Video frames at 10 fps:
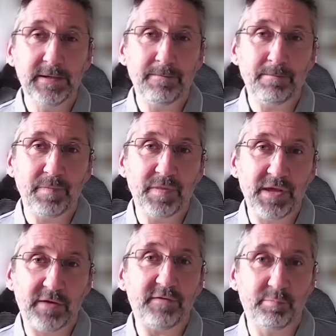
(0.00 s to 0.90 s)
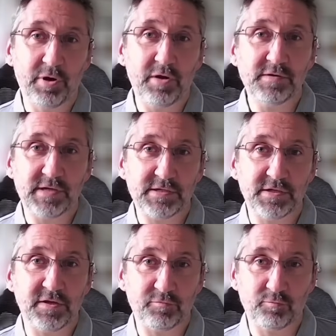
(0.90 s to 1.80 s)
That is a process that
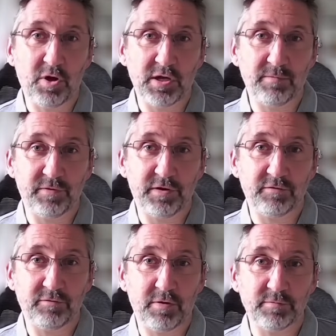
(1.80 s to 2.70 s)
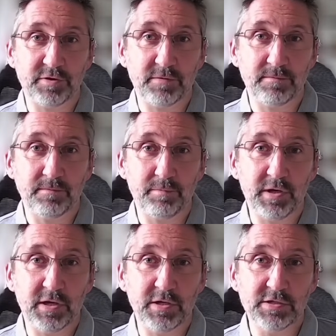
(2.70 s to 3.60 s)
is ripe for disruption
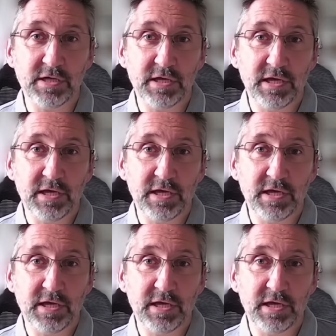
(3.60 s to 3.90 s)
because